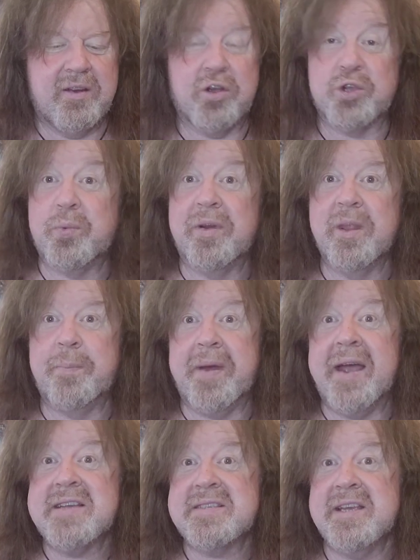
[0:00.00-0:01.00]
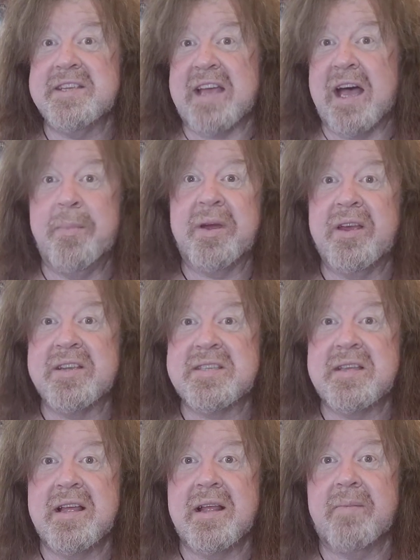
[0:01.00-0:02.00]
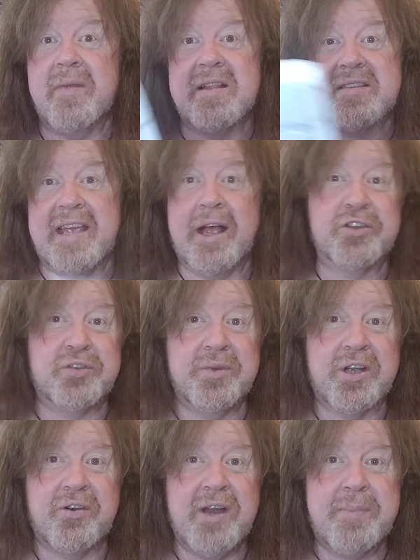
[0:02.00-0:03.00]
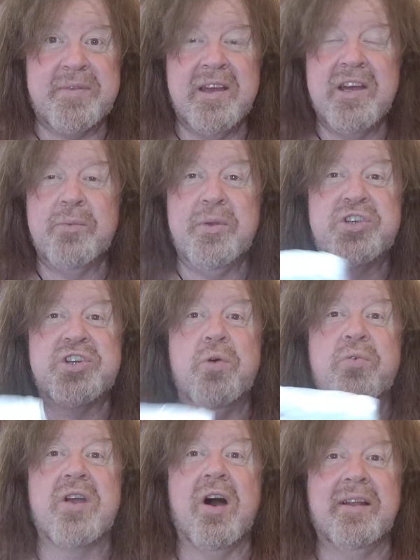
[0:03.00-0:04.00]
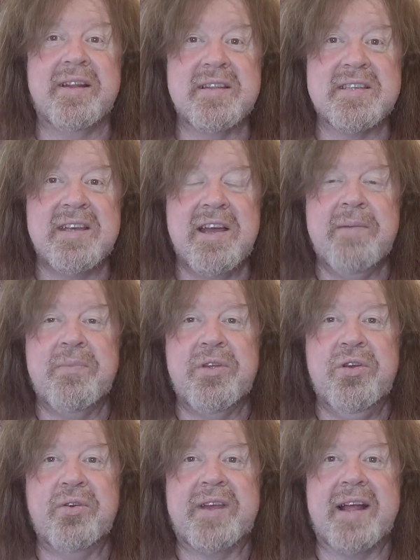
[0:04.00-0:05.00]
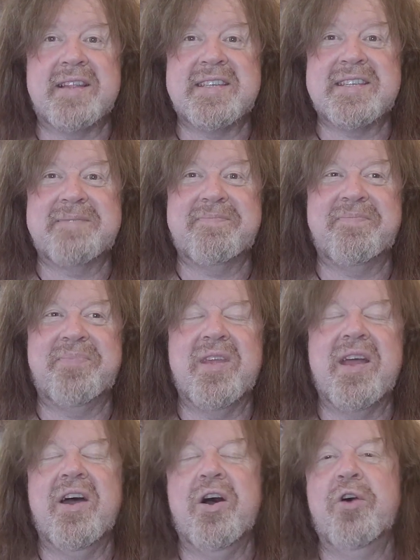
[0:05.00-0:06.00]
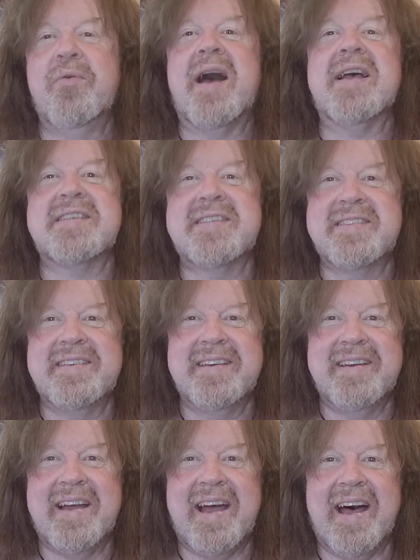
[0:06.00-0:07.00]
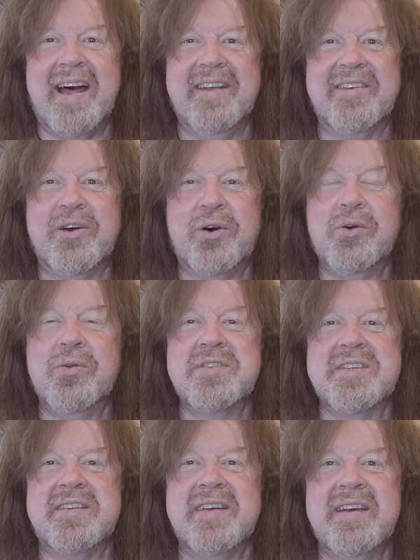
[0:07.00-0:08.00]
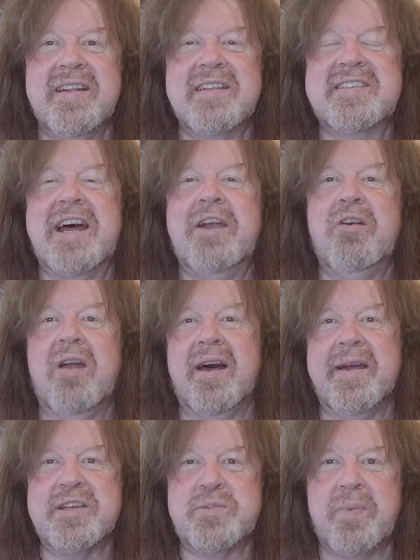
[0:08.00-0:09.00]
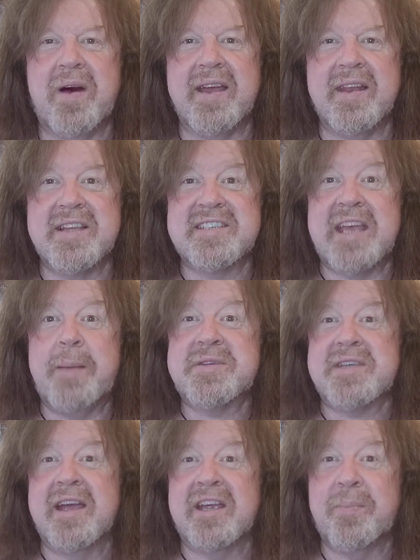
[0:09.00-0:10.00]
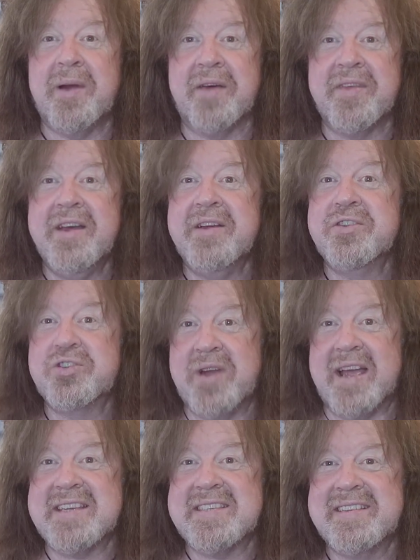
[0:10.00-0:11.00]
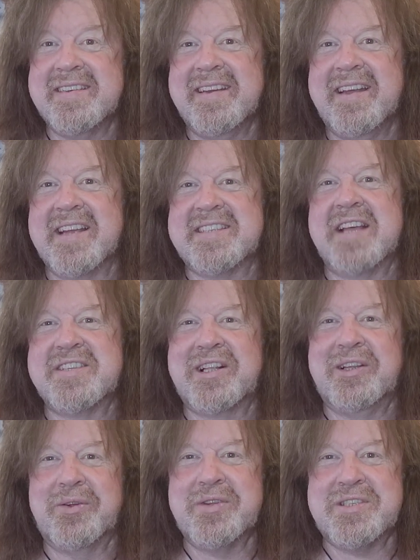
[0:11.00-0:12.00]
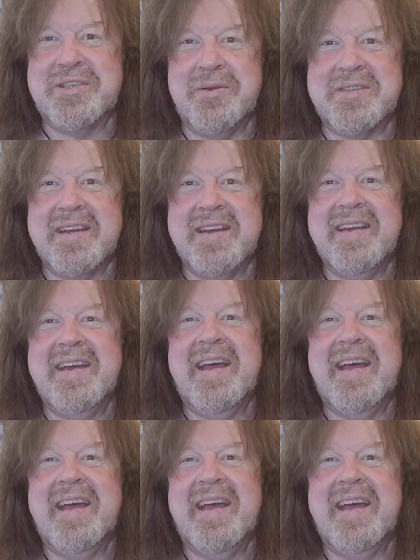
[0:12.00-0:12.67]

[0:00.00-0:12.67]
Of course, one of the best is Amicus: Tales from the Crypt with Joan Collins, who gets harassed and haunted and terrorized by an escaped psychopath dressed in a Santa Claus suit,